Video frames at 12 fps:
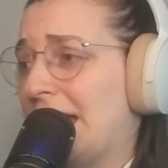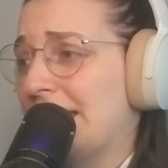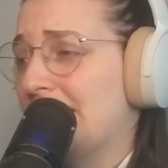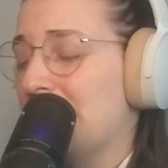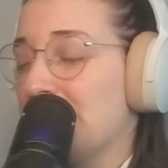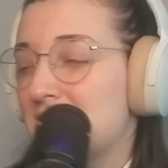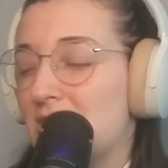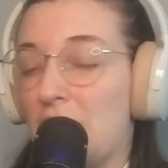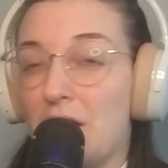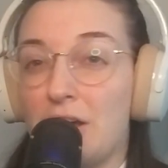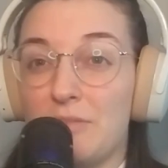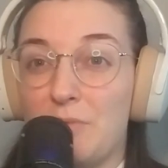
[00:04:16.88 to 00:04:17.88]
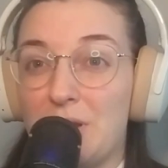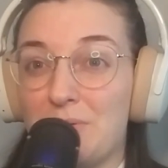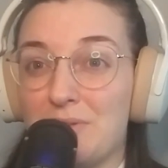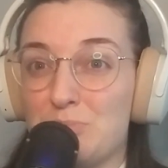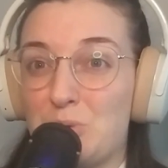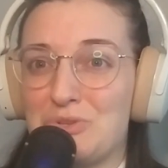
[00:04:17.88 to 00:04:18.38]
I saw when it
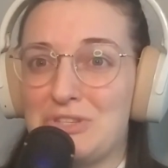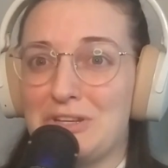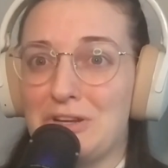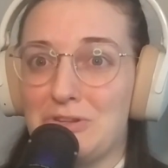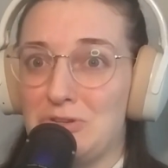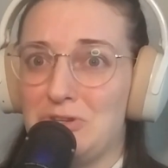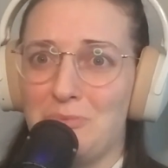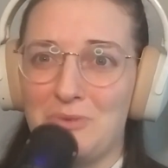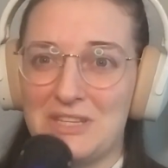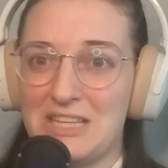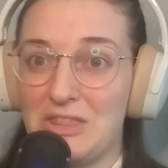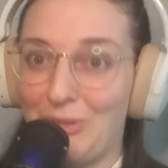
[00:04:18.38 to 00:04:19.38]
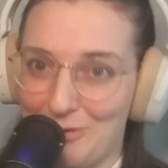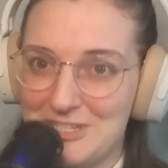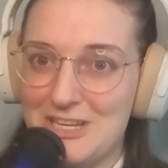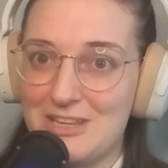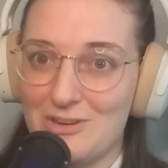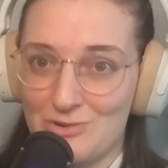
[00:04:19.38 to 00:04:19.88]
was posted on YouTube, it said
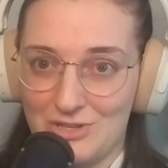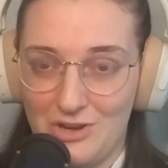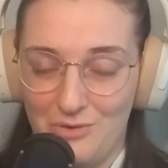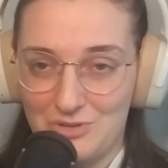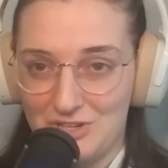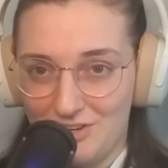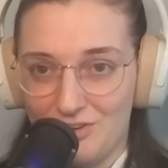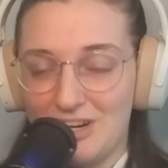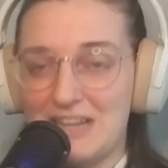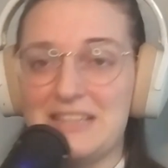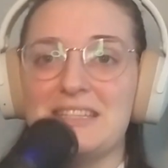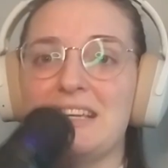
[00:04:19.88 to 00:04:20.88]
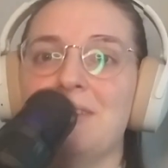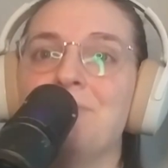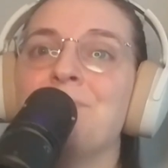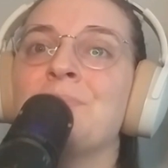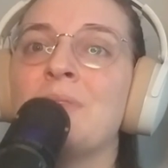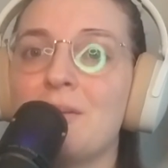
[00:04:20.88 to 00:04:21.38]
13 years ago, which is crazy.
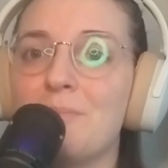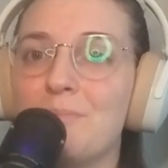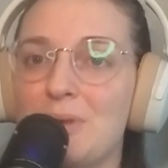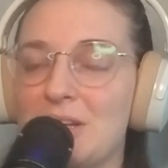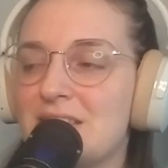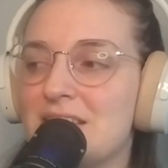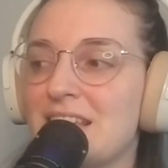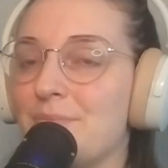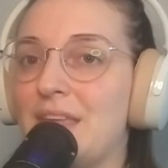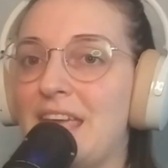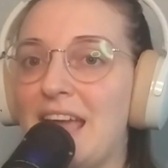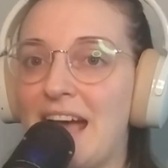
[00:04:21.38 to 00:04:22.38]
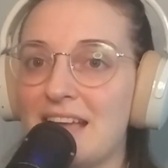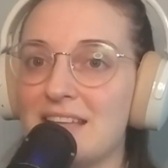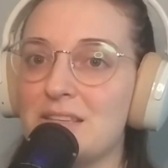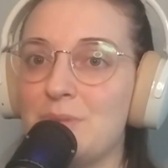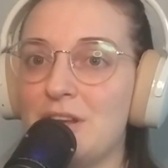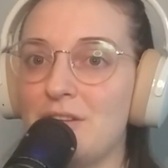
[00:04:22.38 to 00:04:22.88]
But he
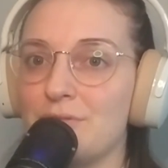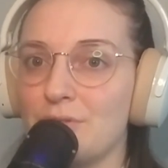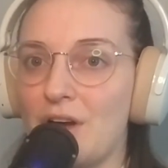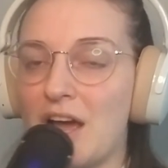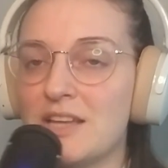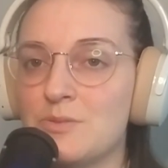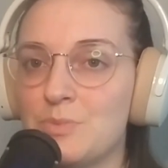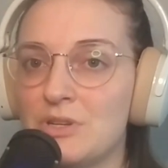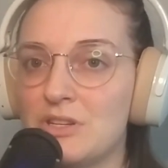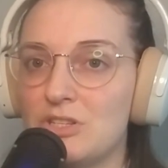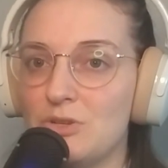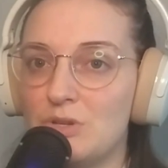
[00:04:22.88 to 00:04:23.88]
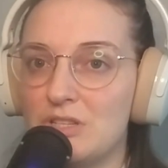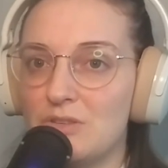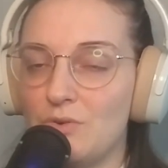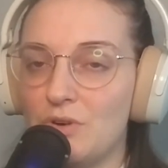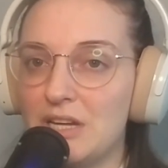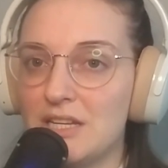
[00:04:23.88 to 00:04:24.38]
has a bit of rasp to his
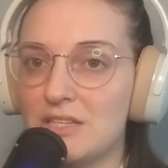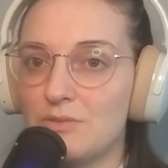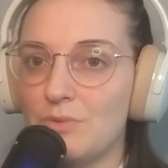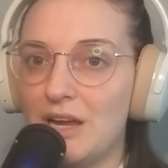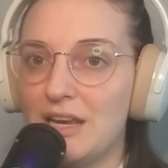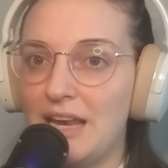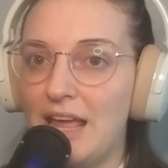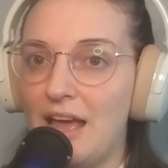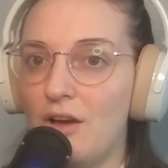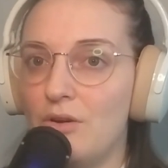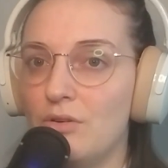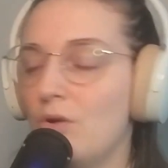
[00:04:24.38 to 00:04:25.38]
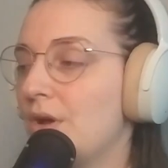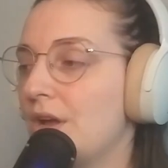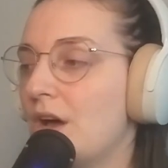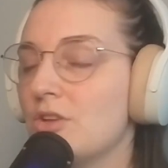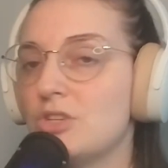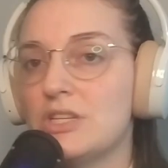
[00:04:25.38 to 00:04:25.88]
voice right now going
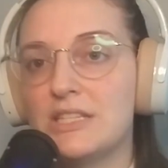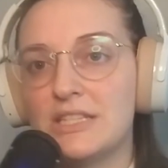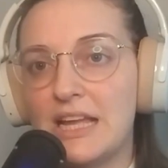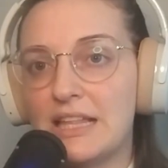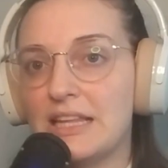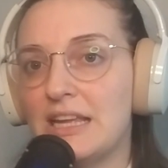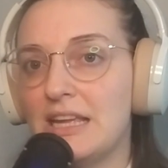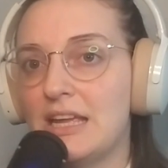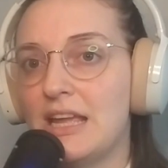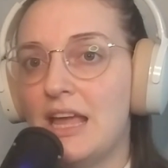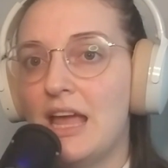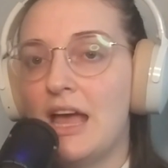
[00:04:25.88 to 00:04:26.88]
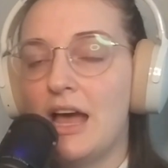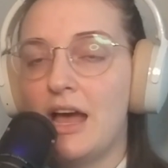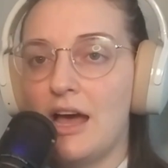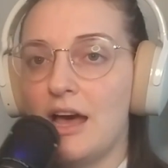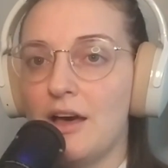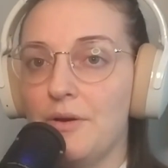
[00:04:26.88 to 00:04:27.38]
on, just slightly.
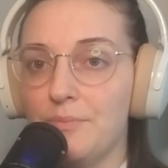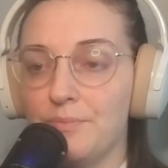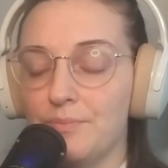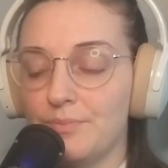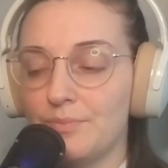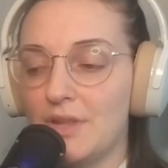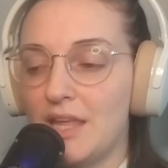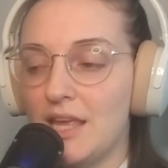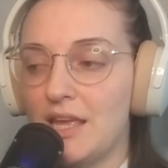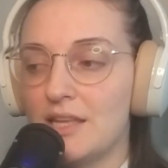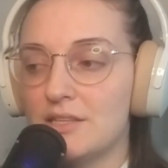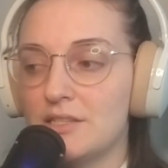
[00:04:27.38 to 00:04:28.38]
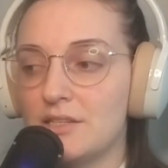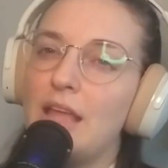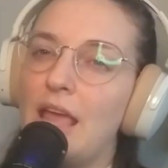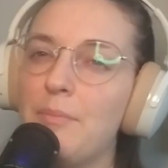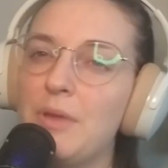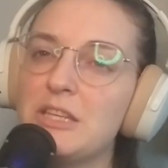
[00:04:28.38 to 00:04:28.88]
And
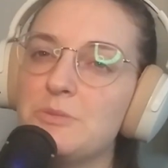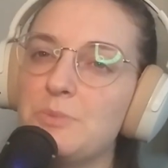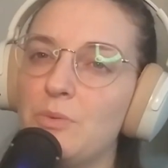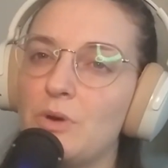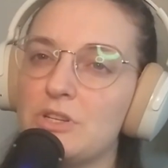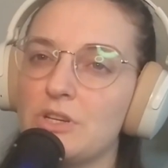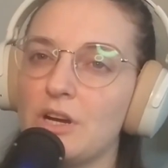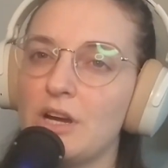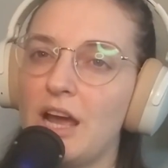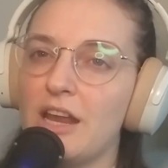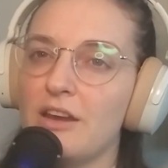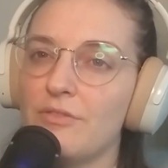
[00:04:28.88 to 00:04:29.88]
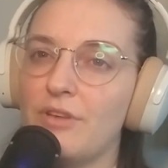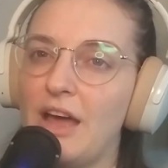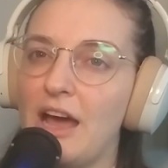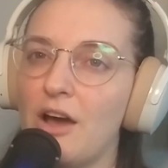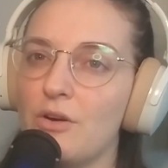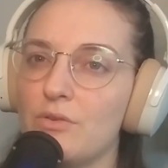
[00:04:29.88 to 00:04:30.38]
it makes me wonder kind of
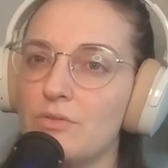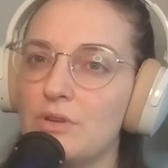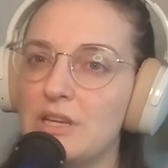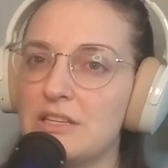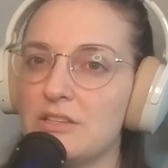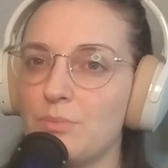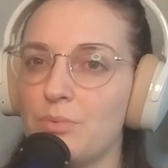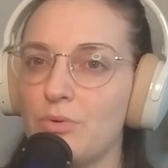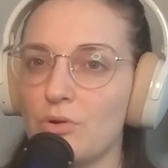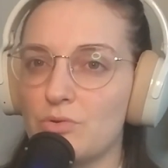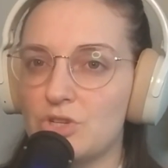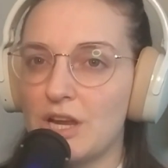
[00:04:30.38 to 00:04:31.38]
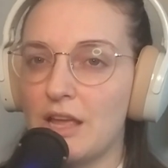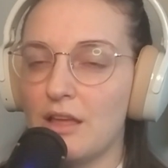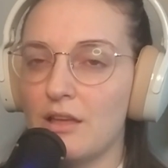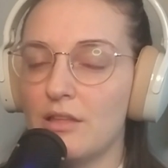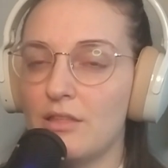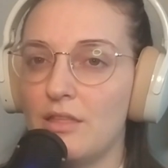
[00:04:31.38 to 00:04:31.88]
how he's approaching